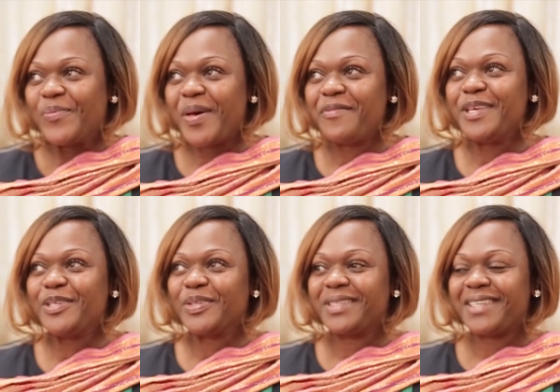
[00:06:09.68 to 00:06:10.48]
My
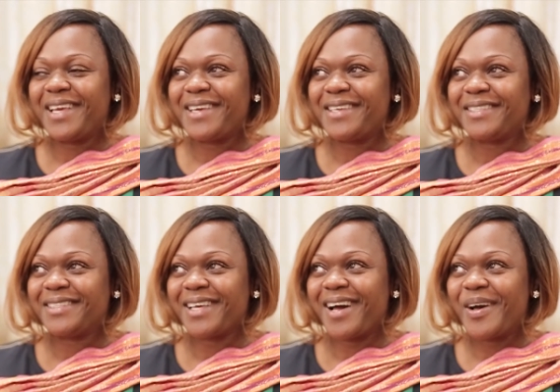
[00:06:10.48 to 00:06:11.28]
vision
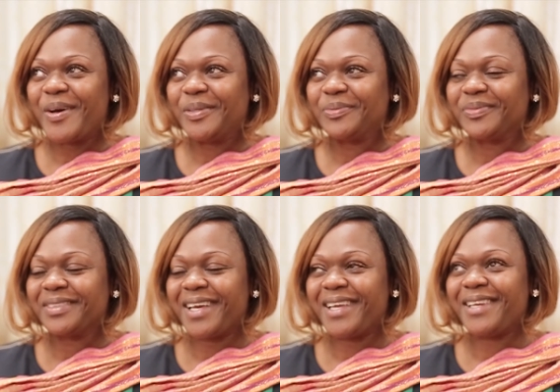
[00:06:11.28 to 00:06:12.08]
is,
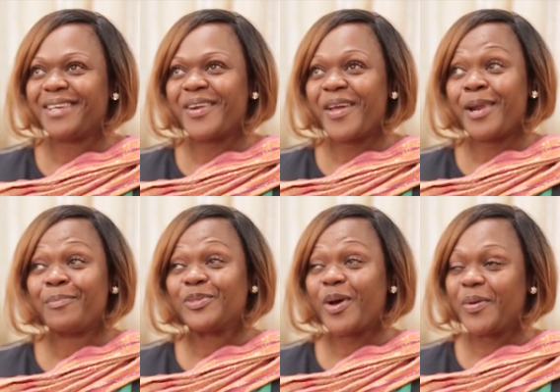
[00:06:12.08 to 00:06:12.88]
and I'm
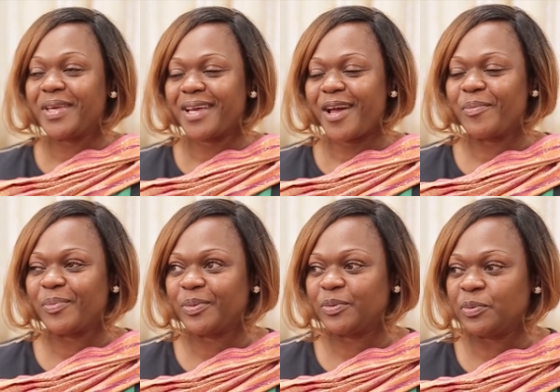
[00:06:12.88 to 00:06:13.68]
sorry,
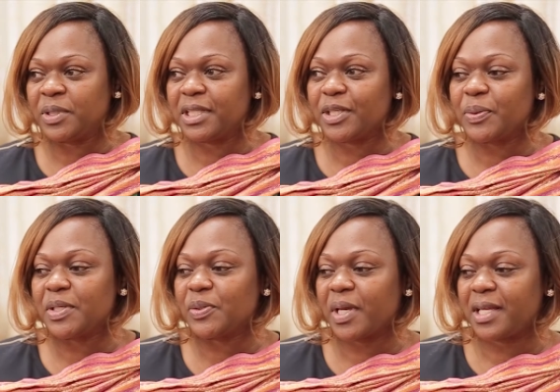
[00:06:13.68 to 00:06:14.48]
I'm really going
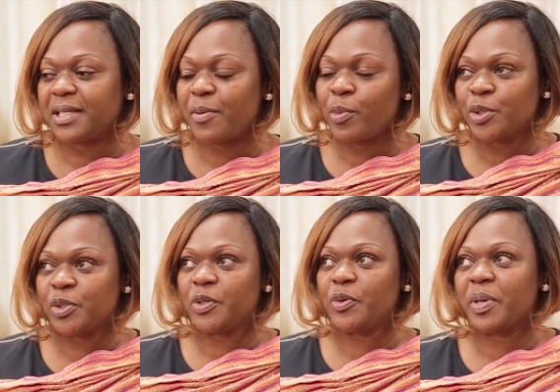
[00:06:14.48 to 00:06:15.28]
to get
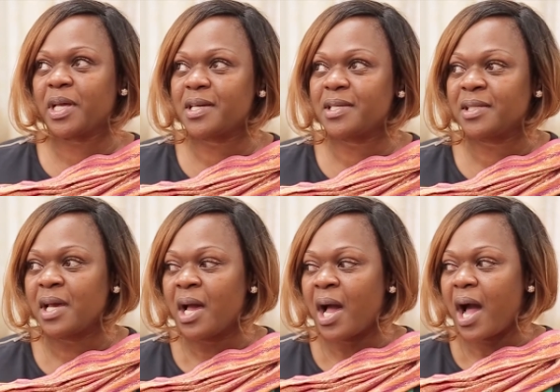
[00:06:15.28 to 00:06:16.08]
emotional because
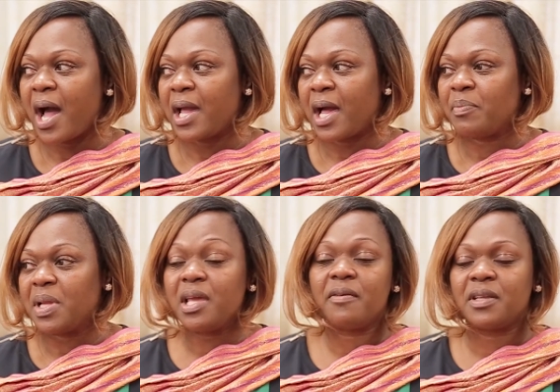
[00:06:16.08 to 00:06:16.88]
I
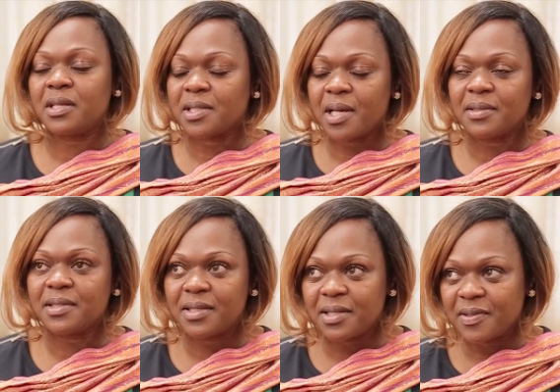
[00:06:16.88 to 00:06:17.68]
believe in this
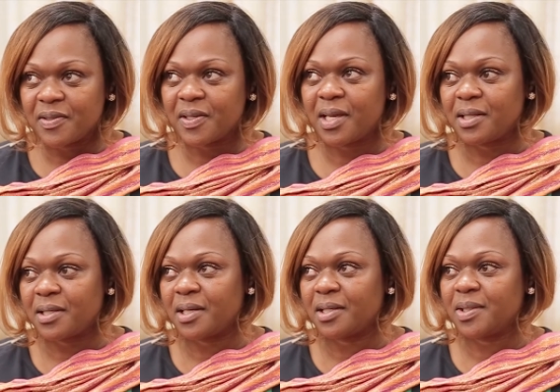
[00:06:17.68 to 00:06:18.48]
continent.
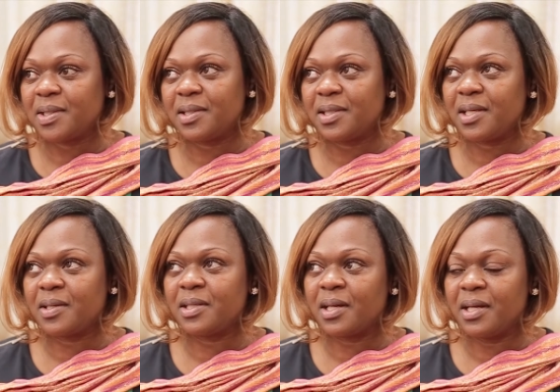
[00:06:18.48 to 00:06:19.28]
And
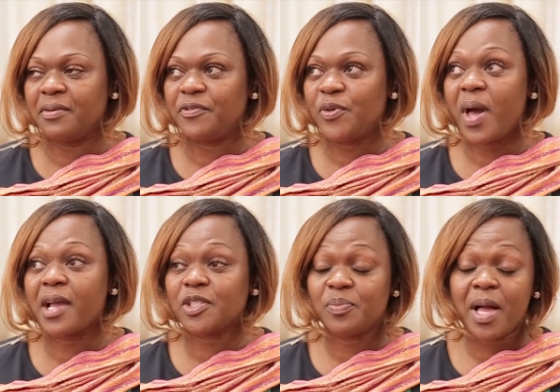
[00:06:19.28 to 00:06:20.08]
if you
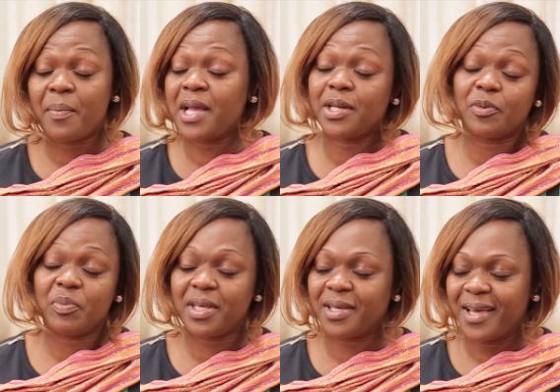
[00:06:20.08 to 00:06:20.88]
ask me, I might not
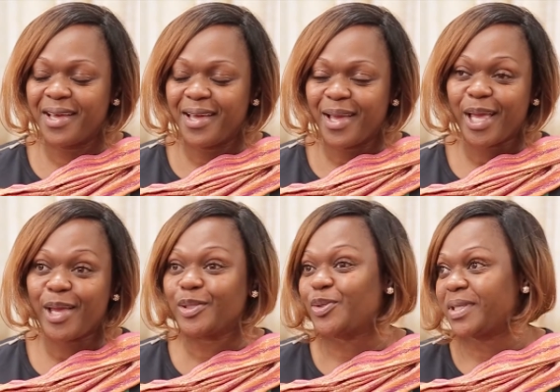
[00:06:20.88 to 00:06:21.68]
be
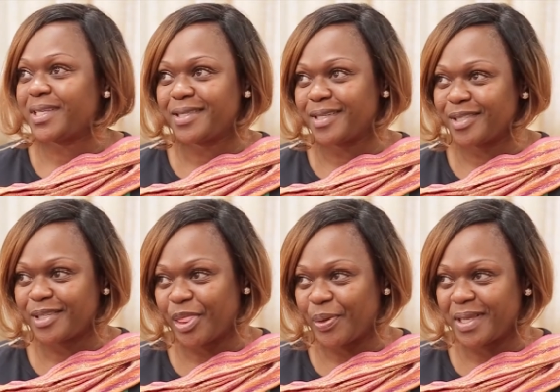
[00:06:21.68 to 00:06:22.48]
here in
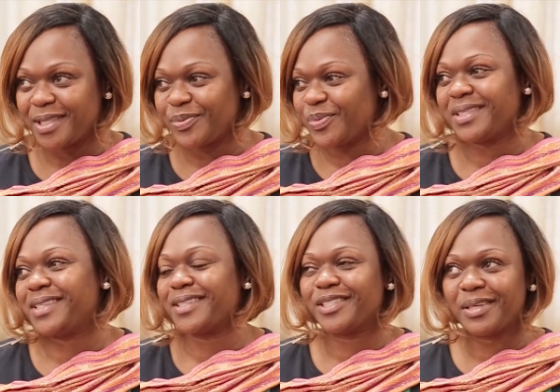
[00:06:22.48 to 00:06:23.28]

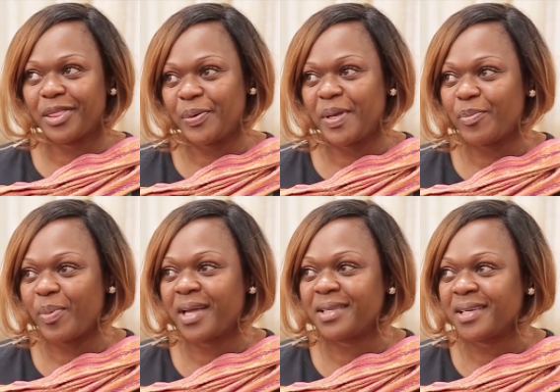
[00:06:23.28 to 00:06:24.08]
2063,
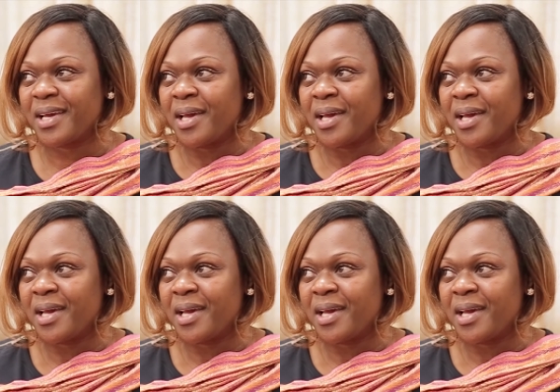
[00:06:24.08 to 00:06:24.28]
but